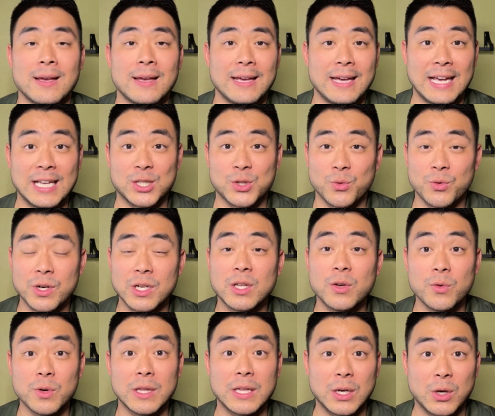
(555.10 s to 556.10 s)
It's
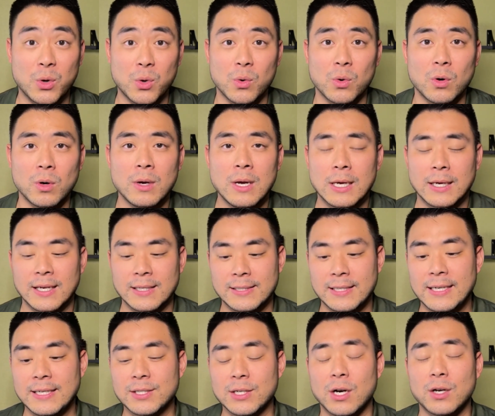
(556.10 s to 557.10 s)
really cool because
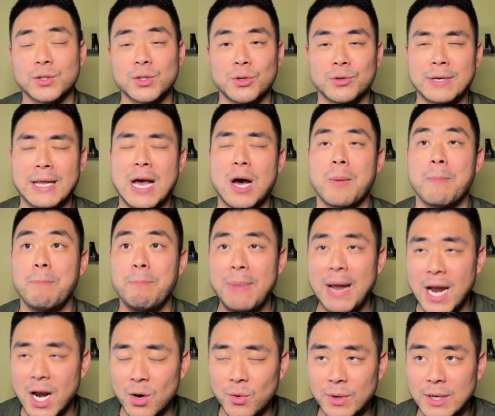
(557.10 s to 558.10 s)
he's also now
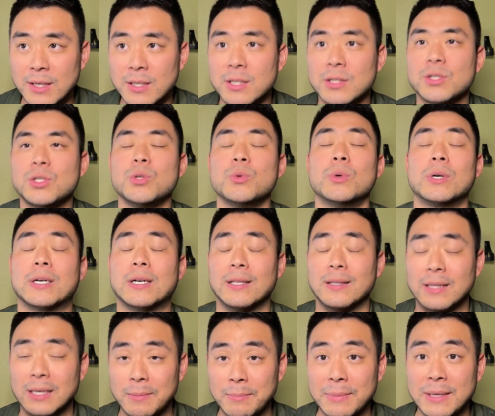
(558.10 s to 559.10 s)
married to a
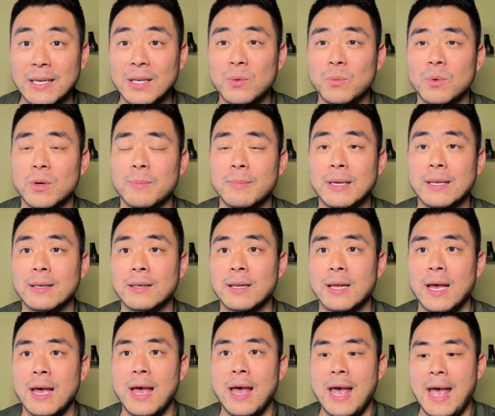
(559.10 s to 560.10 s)
Colombian woman
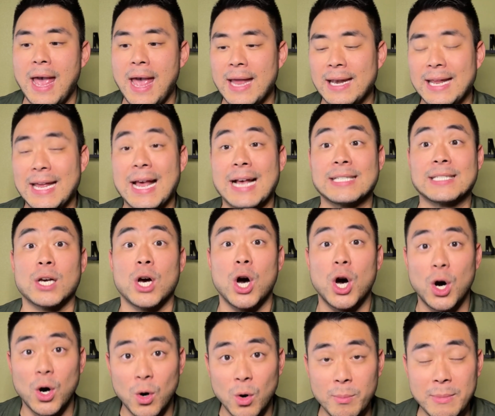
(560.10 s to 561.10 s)
and he has a
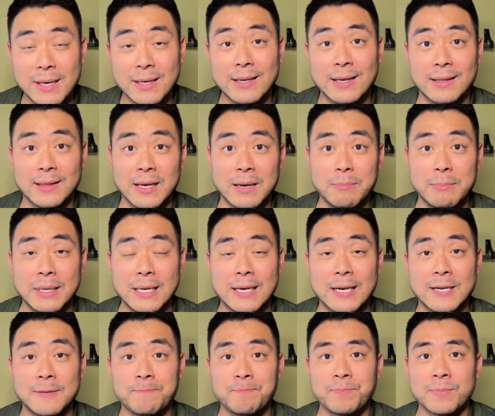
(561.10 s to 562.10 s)
home in
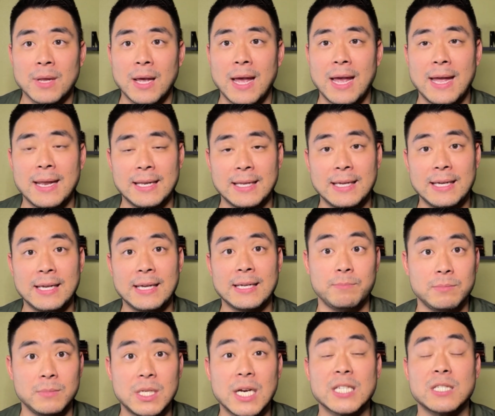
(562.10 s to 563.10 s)
Colombia and he
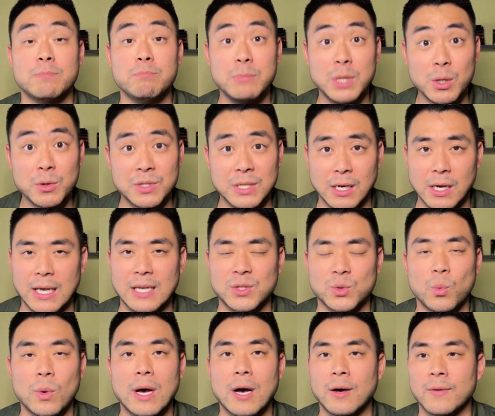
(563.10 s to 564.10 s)
does music as
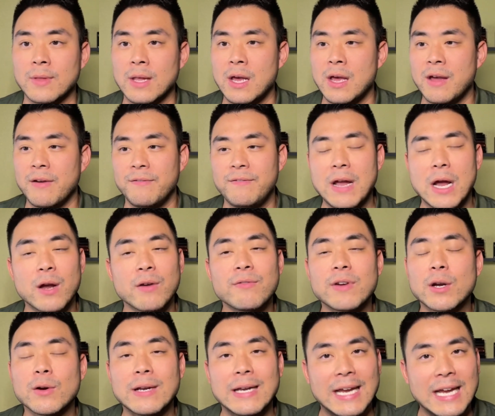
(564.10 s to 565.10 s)
well.
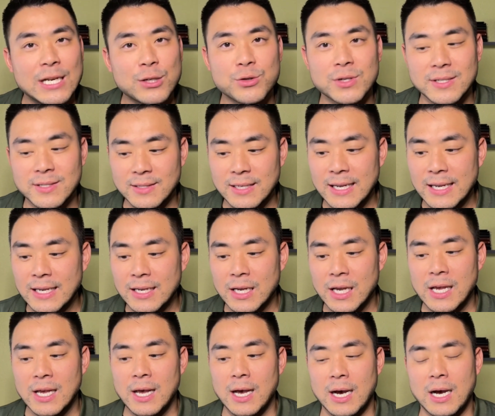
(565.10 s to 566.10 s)
Very interesting.
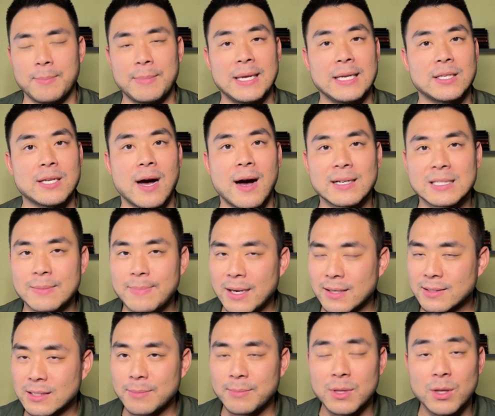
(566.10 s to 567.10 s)
He talks about
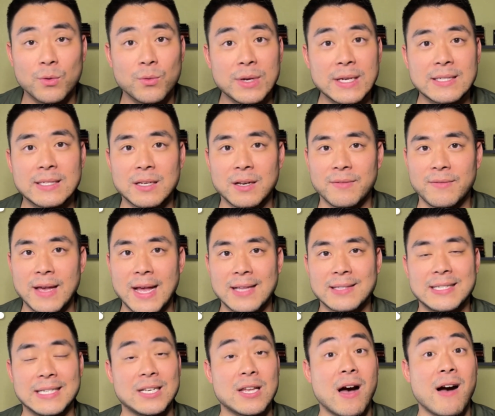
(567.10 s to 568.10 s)
some of the recent events.
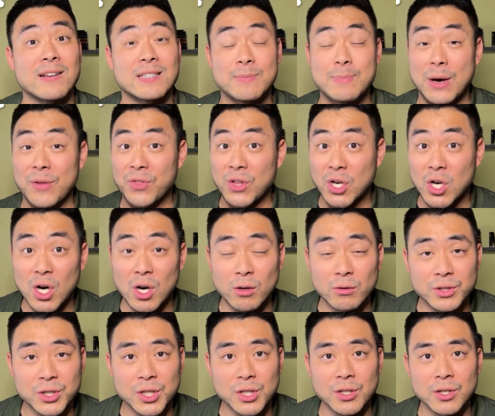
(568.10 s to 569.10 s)
He talks about the
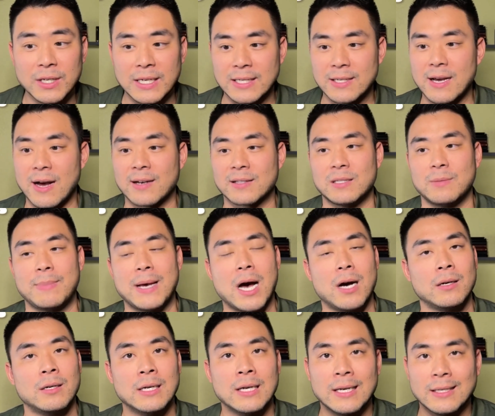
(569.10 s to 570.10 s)
culture. He talks
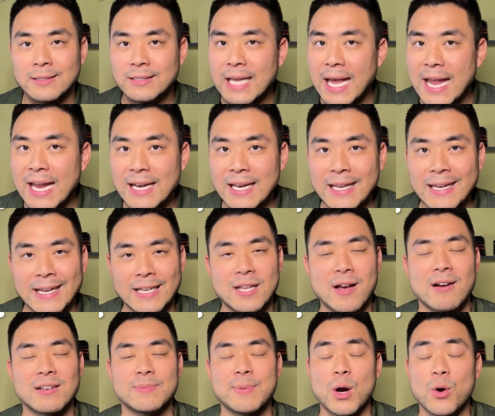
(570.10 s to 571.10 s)
about dating. He
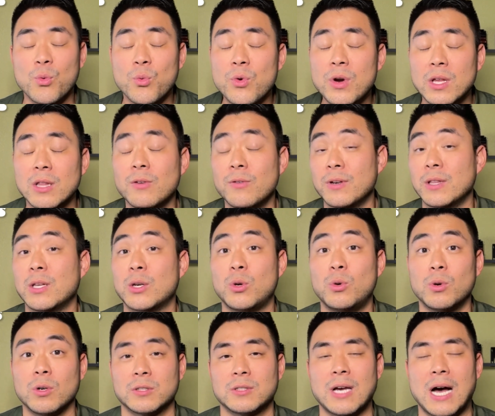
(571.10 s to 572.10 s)
talks about really
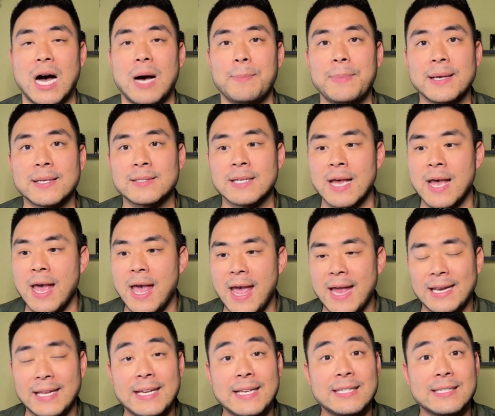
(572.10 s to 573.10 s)
cool topics,
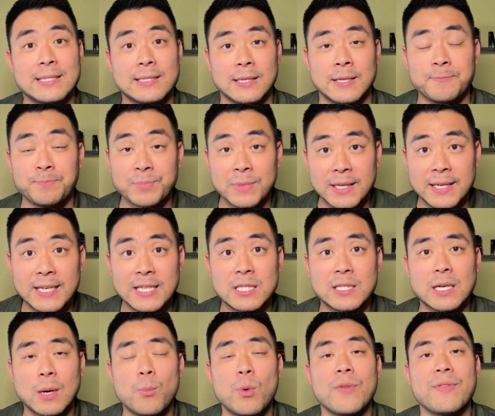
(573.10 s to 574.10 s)
and he's
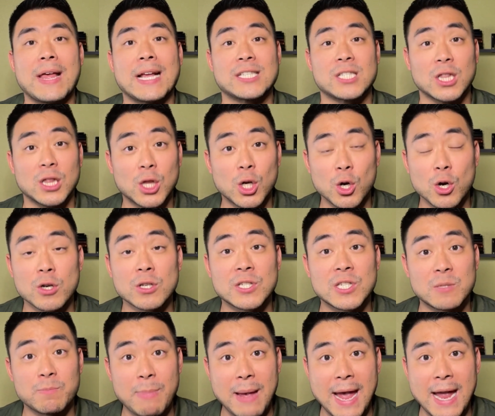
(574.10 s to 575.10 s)
someone that's learned
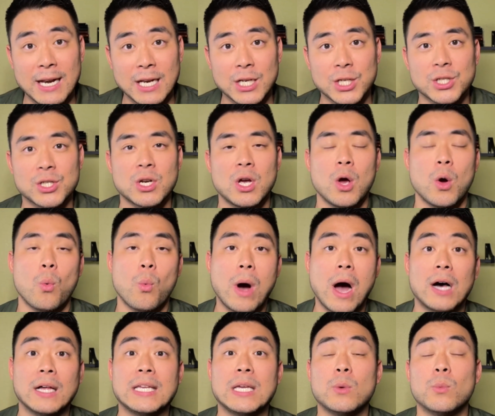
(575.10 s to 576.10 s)
Spanish
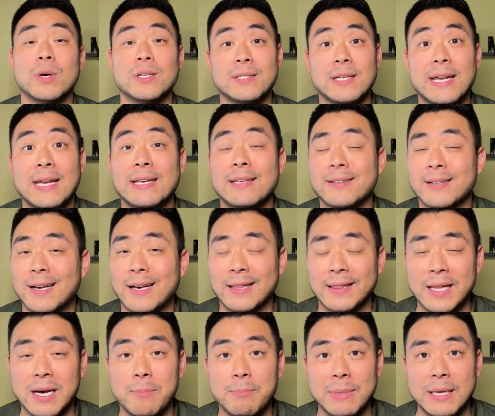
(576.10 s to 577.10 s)
while he was in
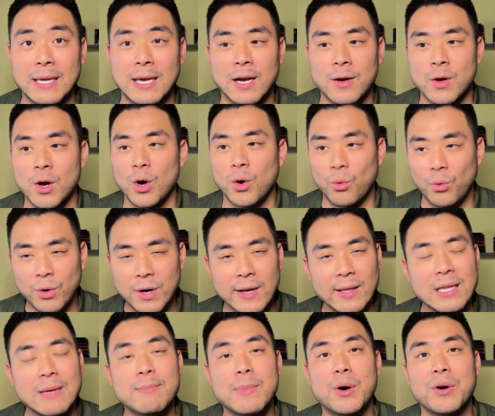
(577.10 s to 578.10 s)
Colombia.
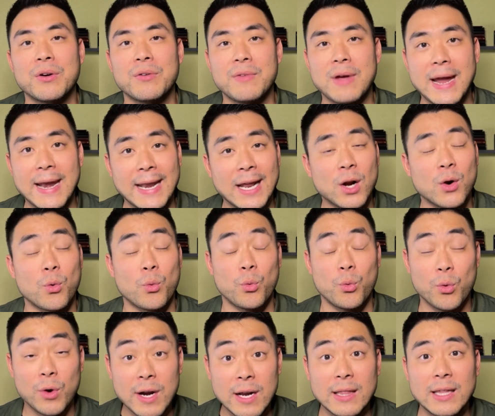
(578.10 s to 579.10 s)
Really motivating,
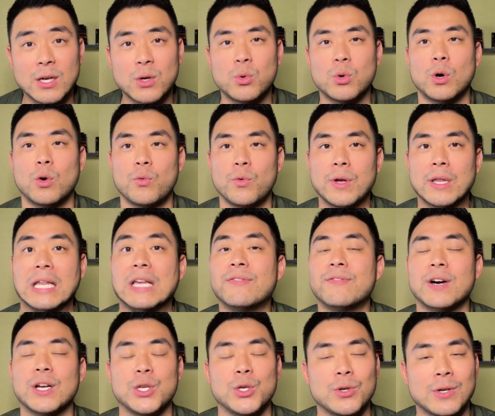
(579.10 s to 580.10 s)
really cool, really
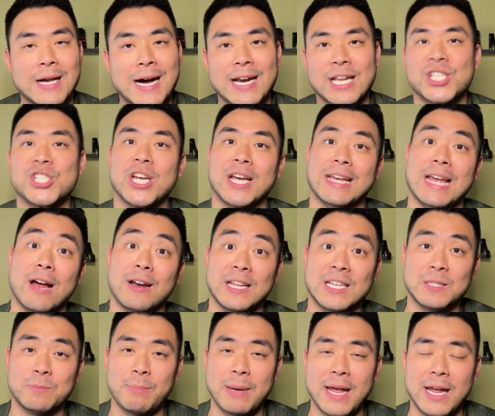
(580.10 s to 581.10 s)
fun. You gotta check out
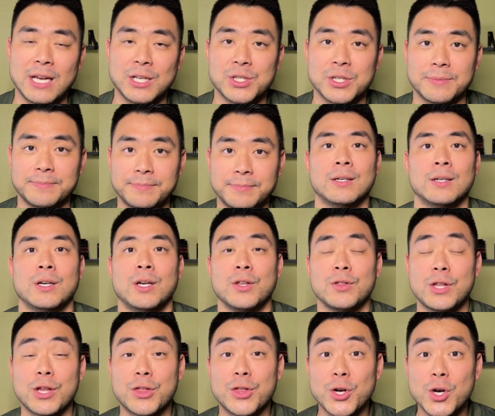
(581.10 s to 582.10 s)
his page.
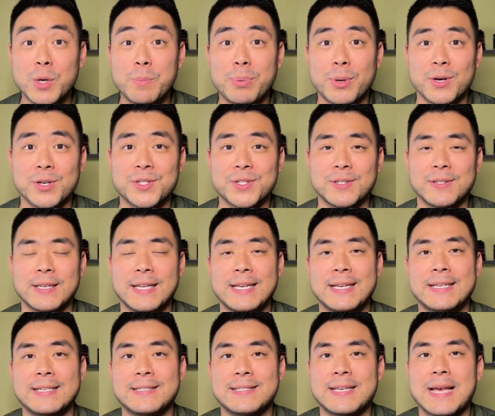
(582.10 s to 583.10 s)
The third person
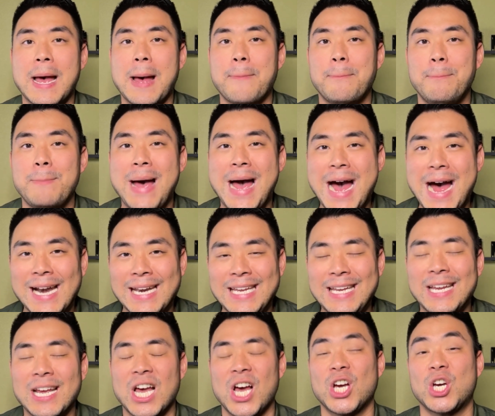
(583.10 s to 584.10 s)
is
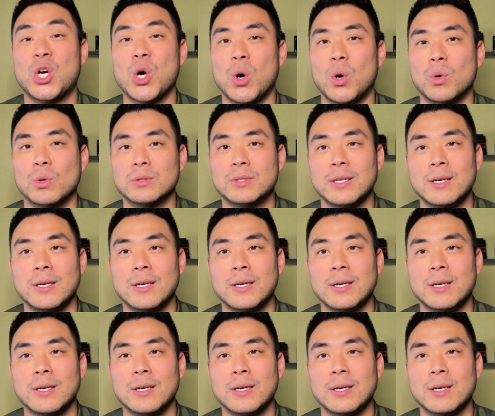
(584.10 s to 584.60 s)
Maddie Gold.